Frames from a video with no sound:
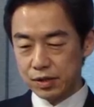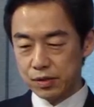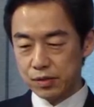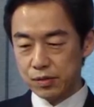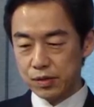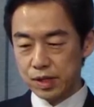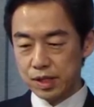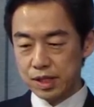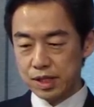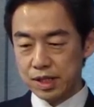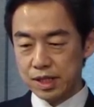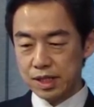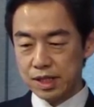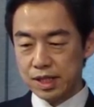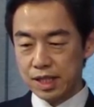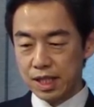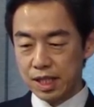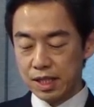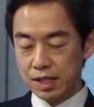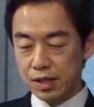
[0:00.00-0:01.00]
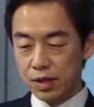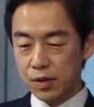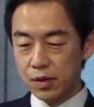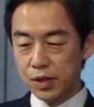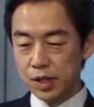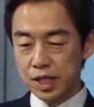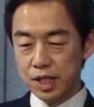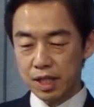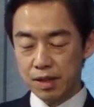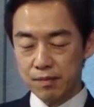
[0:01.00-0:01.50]
we
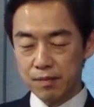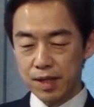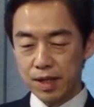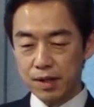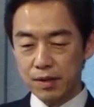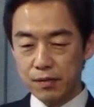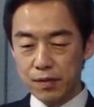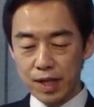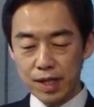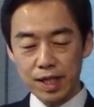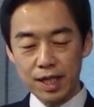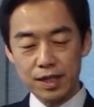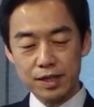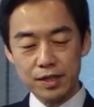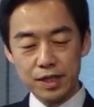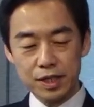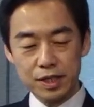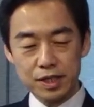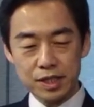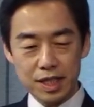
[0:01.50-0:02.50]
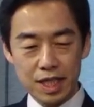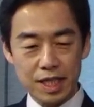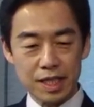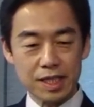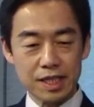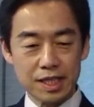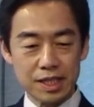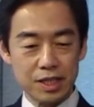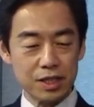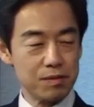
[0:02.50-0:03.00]
only about 110
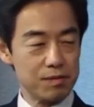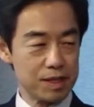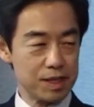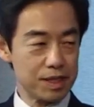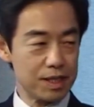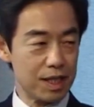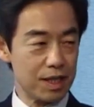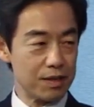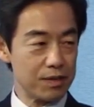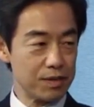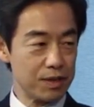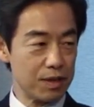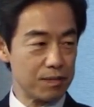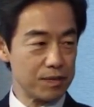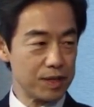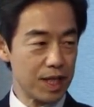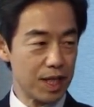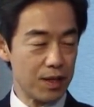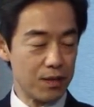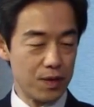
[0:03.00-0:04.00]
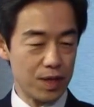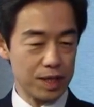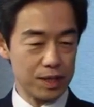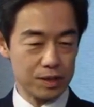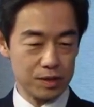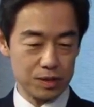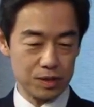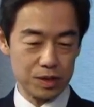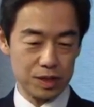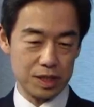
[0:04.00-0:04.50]
kilometers from Taiwan
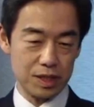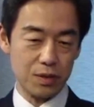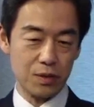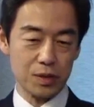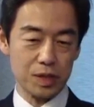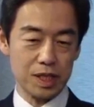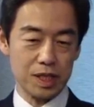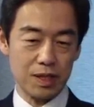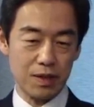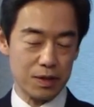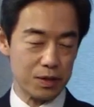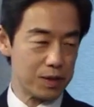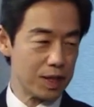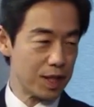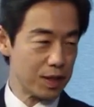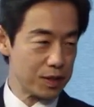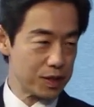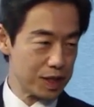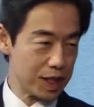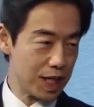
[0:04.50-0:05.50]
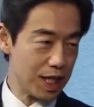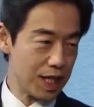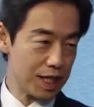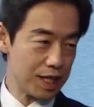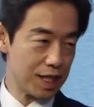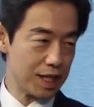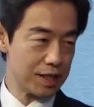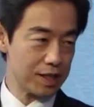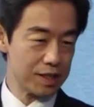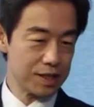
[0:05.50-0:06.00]
to the Okinawa Yonaguni
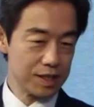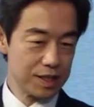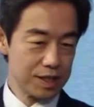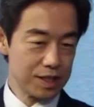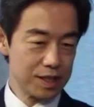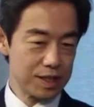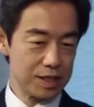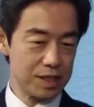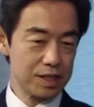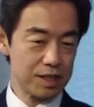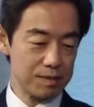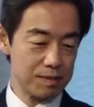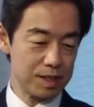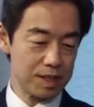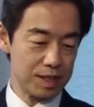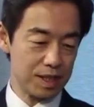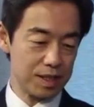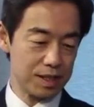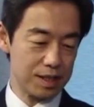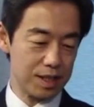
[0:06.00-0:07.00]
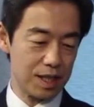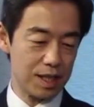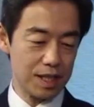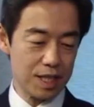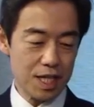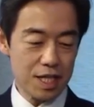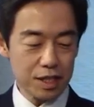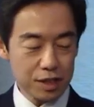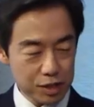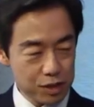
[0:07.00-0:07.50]
Island. This means that uh,
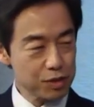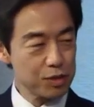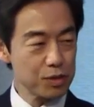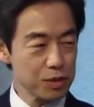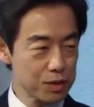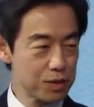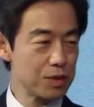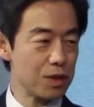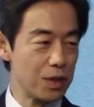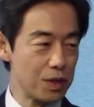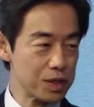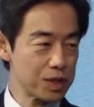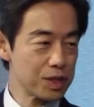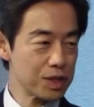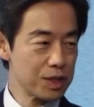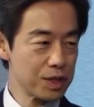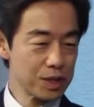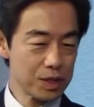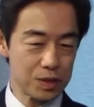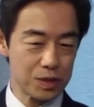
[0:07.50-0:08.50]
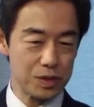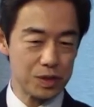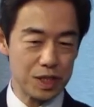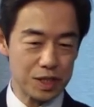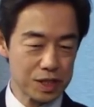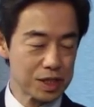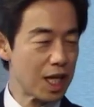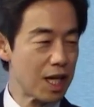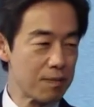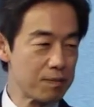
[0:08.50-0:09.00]
it's too close to
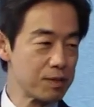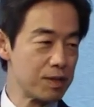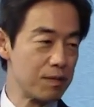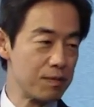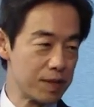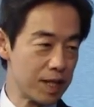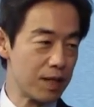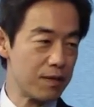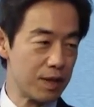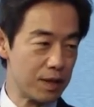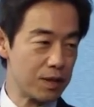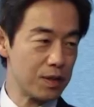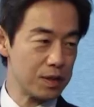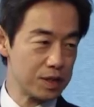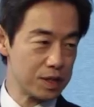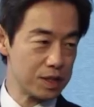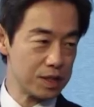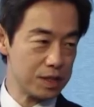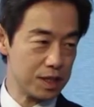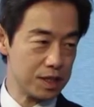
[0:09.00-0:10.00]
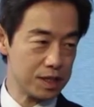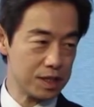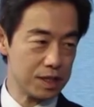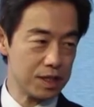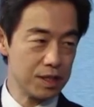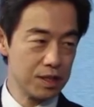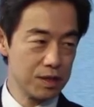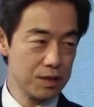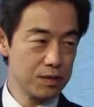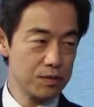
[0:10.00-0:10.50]
escape from Taiwan contingency
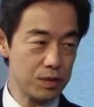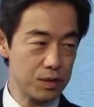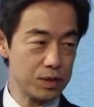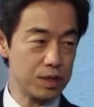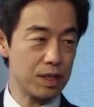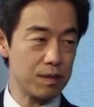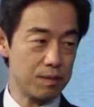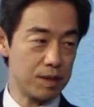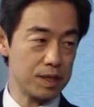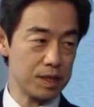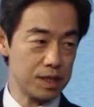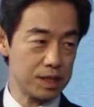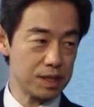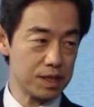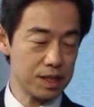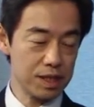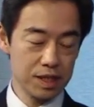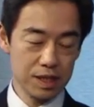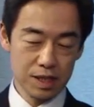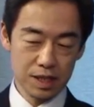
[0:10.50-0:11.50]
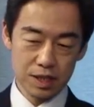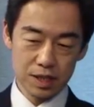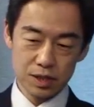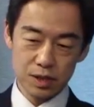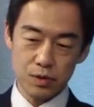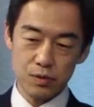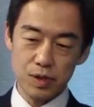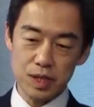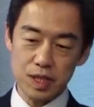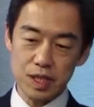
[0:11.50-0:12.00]
for Japanese.
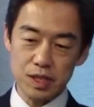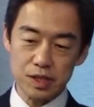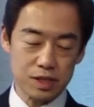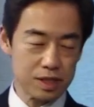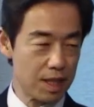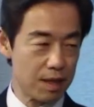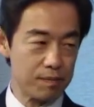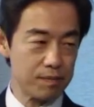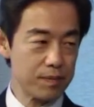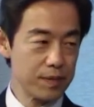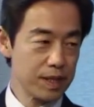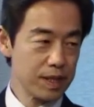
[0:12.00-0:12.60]
So we need some